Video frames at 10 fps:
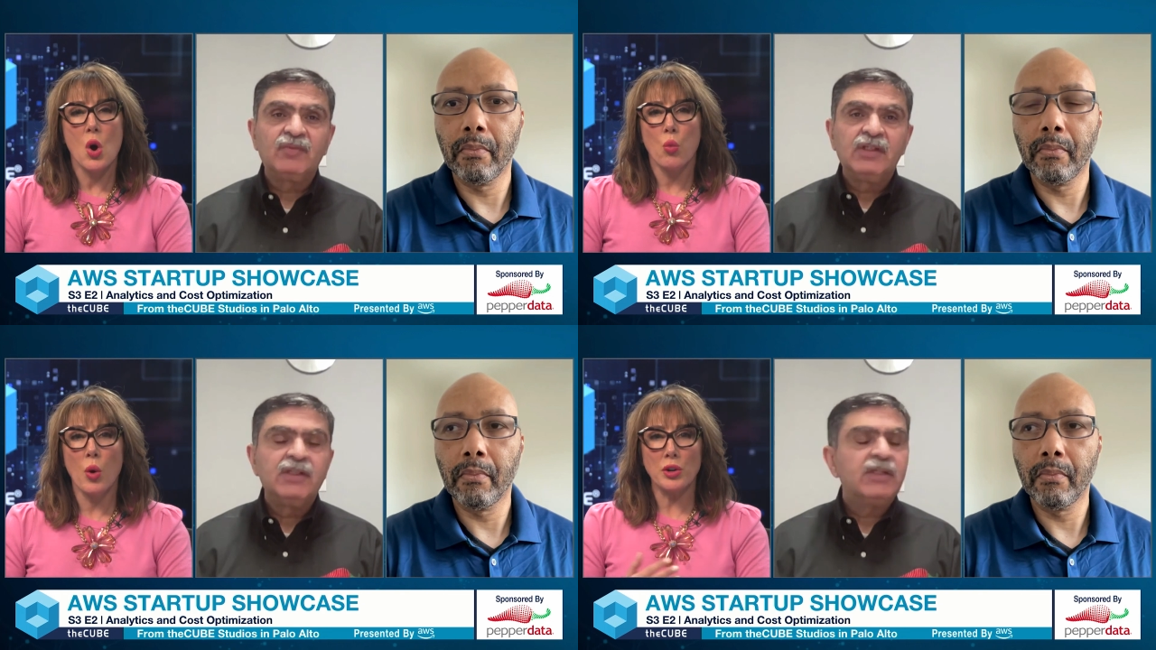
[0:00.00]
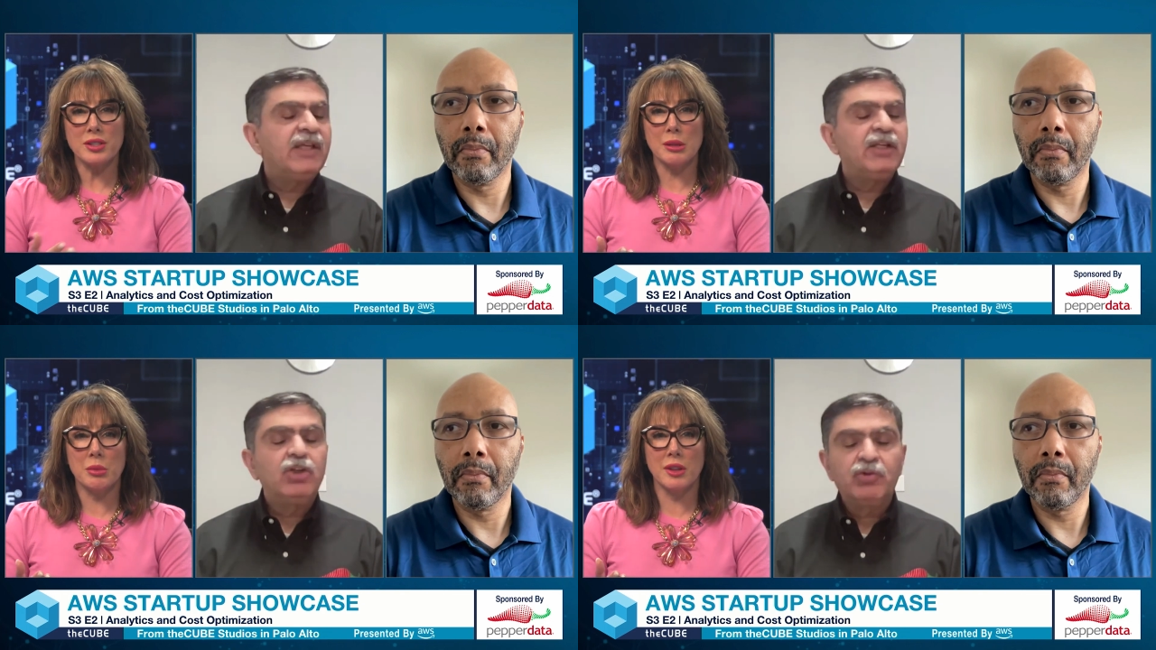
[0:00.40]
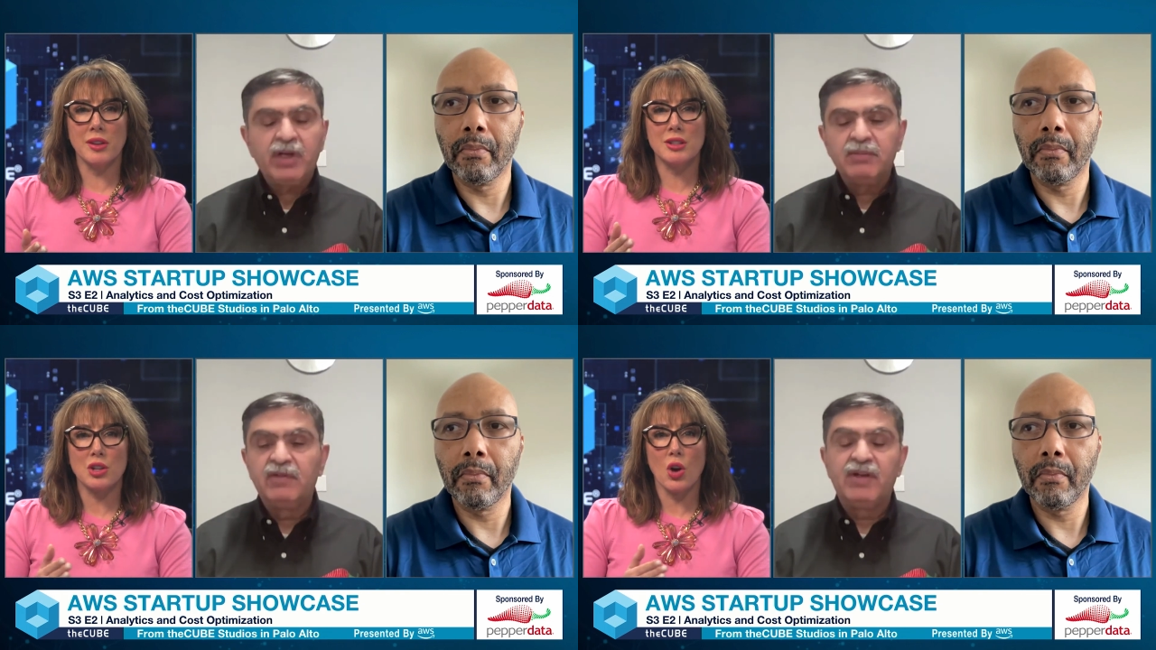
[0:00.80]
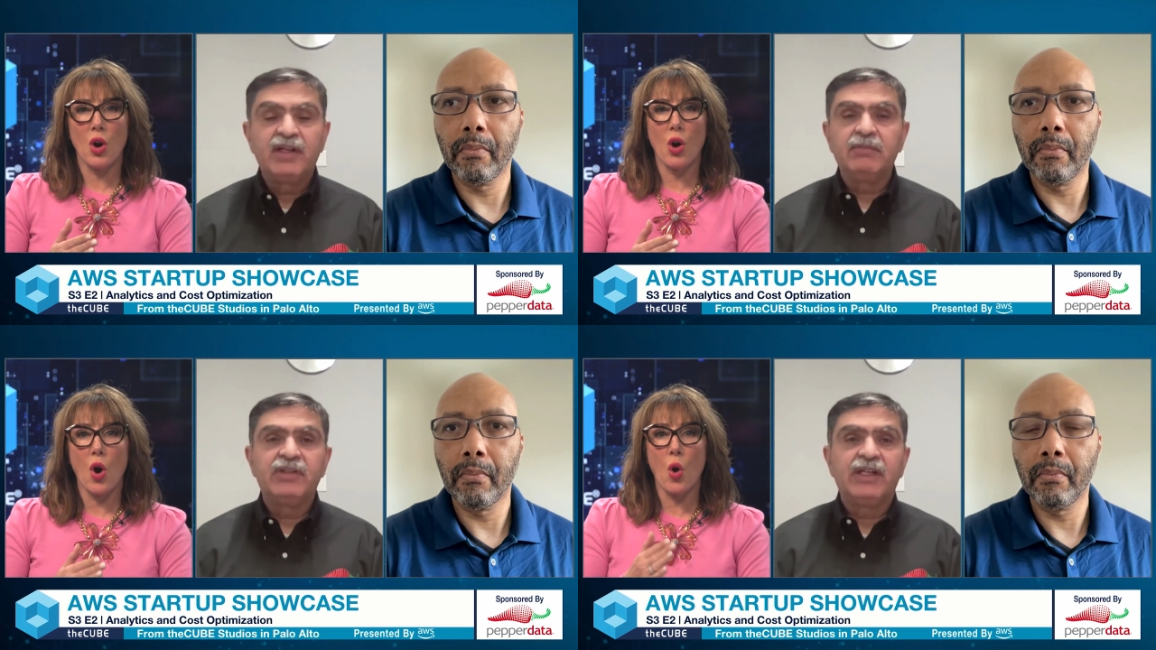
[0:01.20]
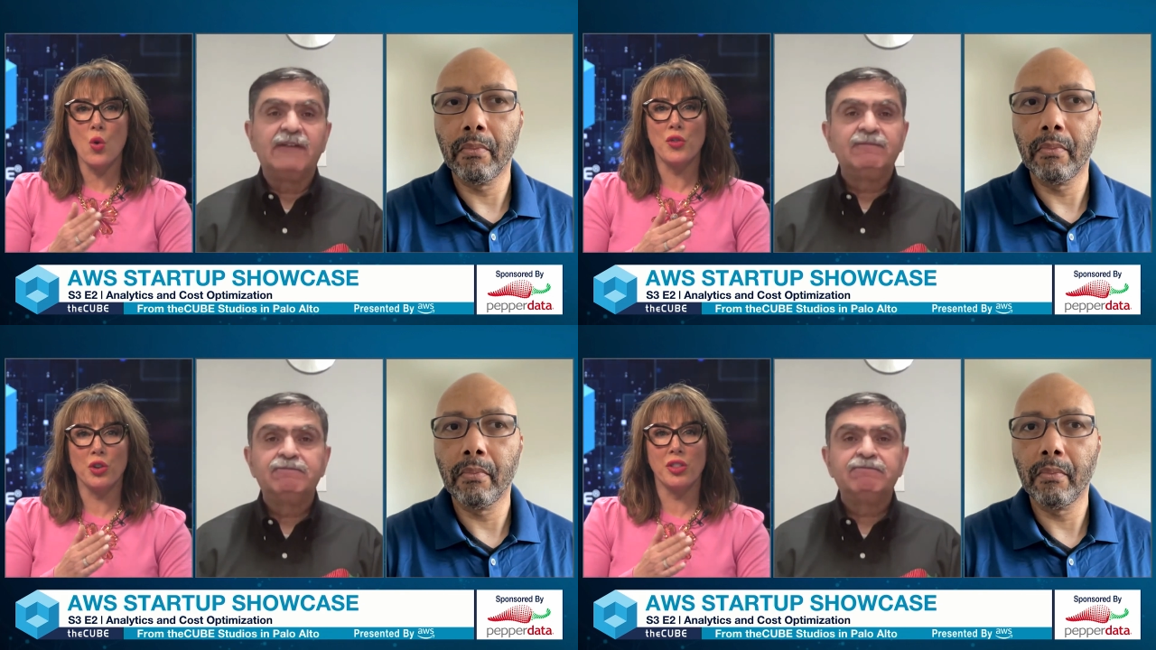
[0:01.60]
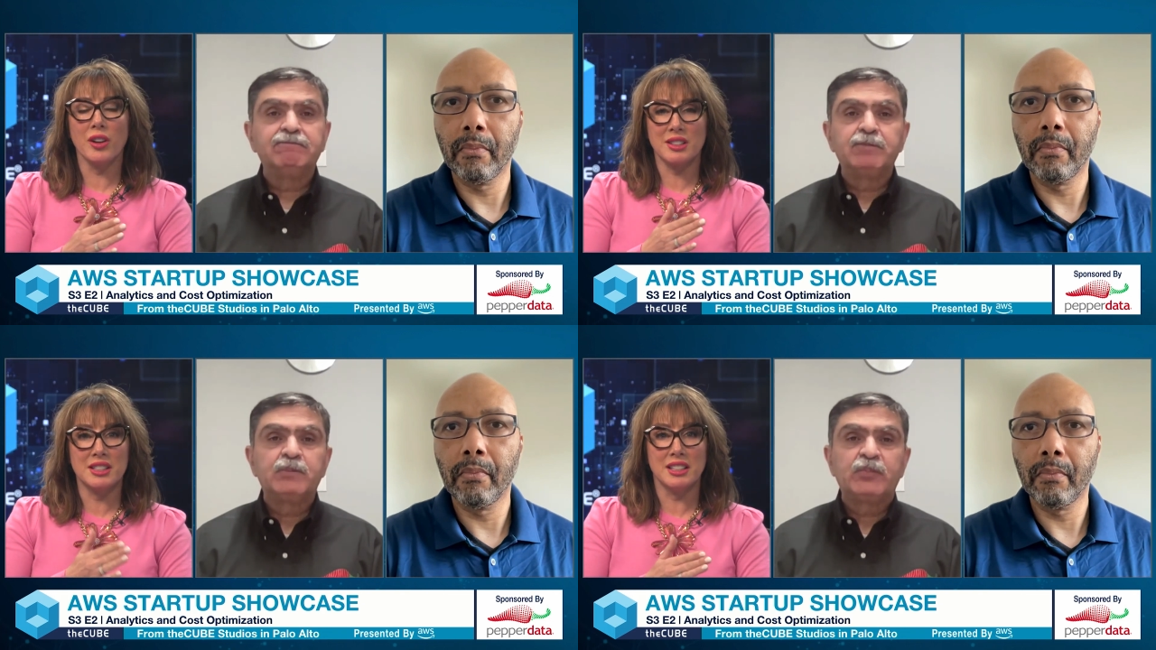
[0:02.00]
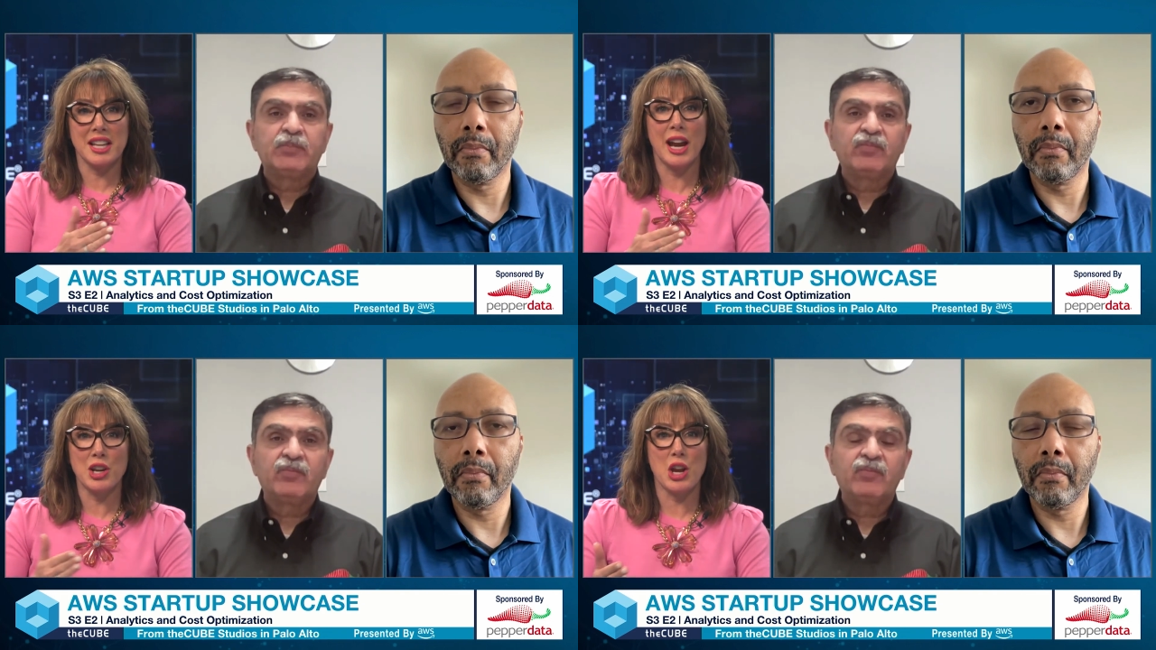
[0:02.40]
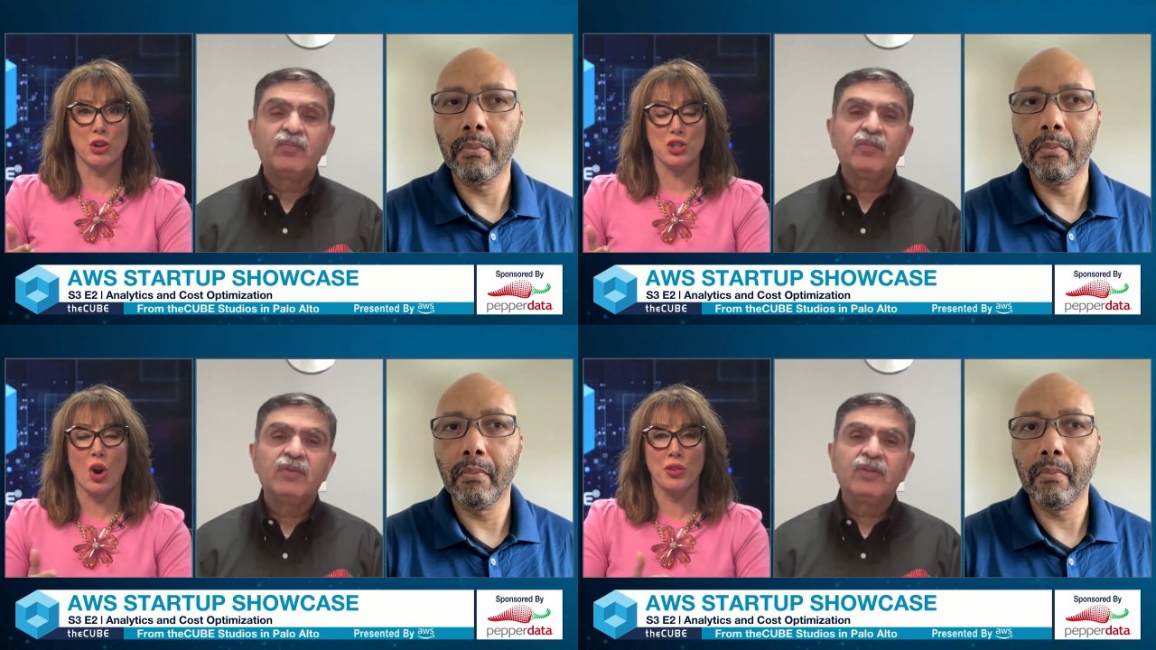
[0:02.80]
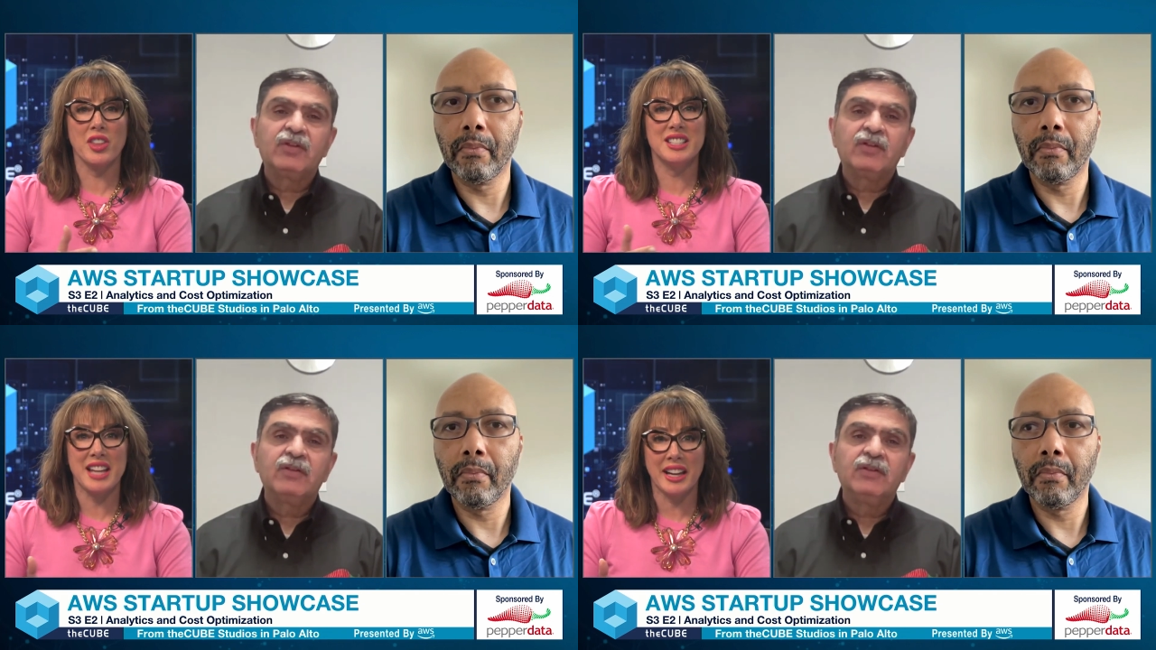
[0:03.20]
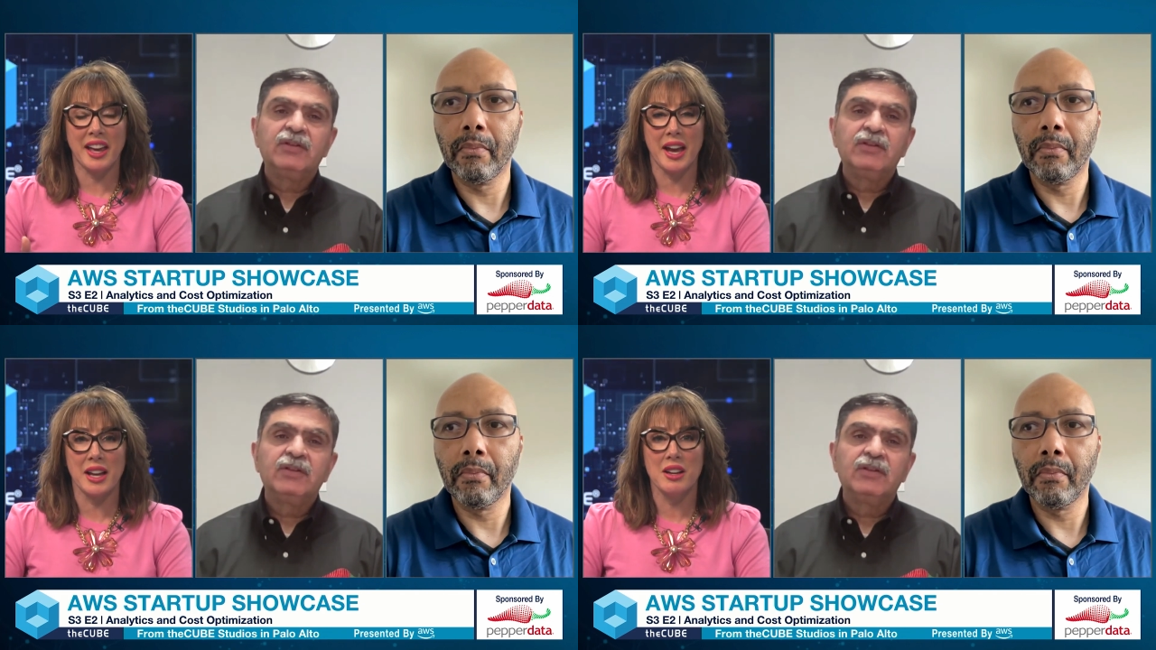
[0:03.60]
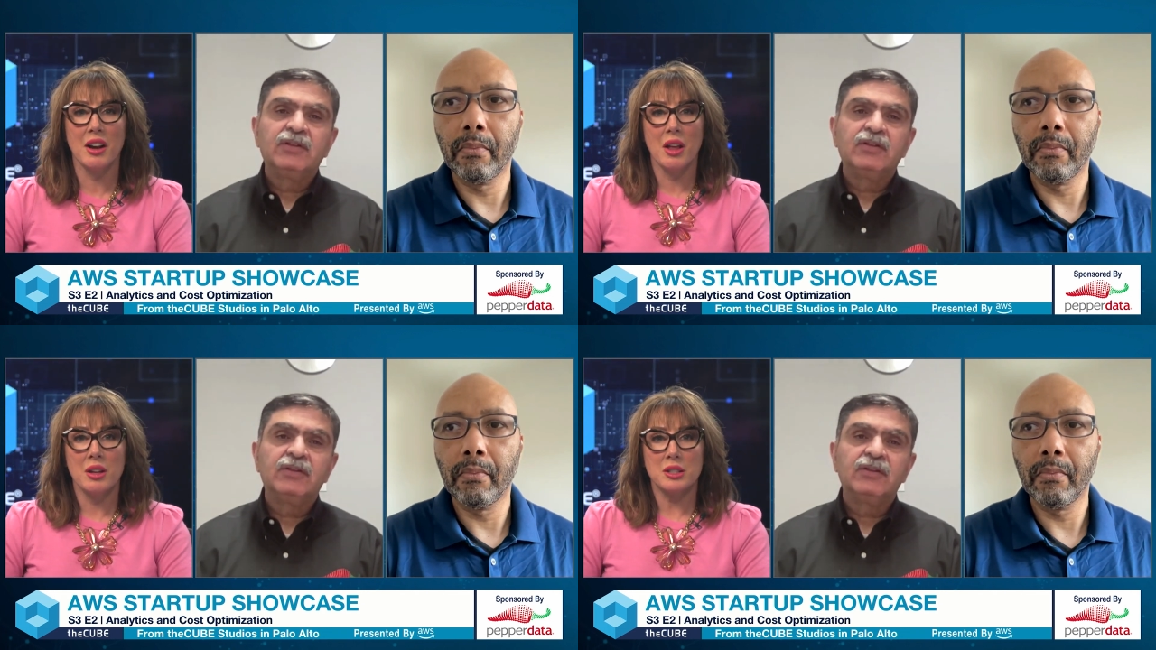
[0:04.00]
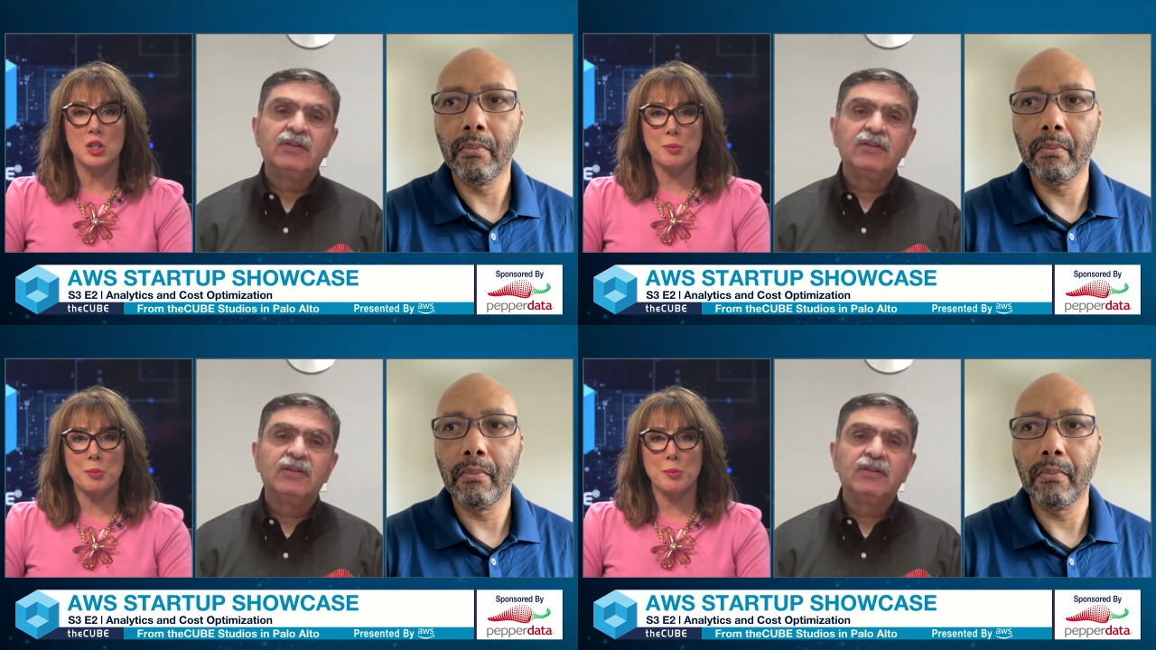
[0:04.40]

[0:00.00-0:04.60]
Speaker 1: What are some Incredible of the over the, the 10 years, over the decade since